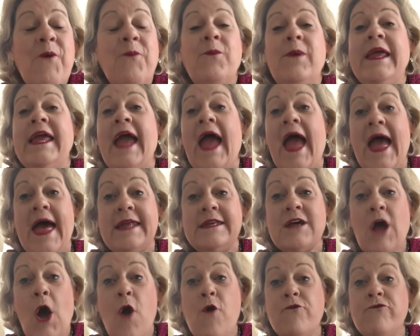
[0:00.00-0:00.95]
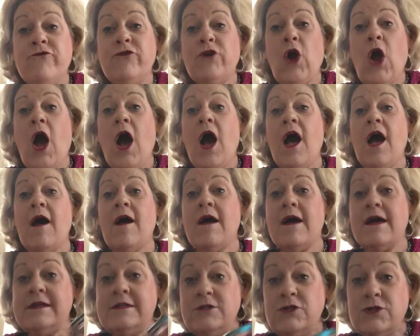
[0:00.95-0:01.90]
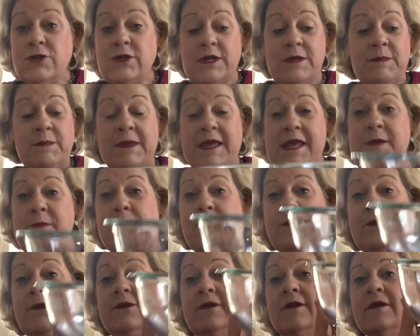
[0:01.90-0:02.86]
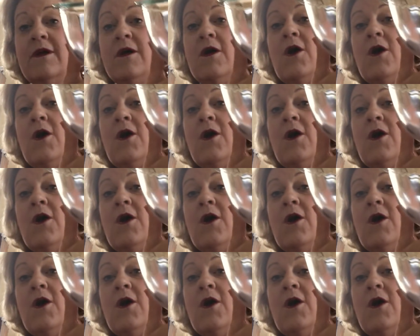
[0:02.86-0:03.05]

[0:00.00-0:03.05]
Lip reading: We had over 100 people